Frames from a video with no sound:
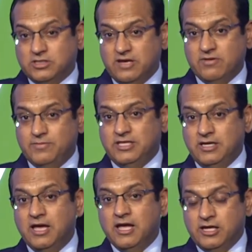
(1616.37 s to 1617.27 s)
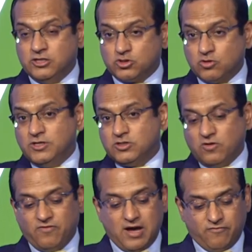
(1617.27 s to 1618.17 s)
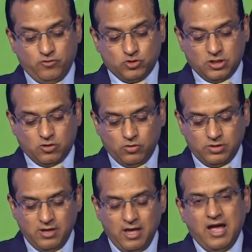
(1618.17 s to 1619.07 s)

they will be the instruments of our future growth.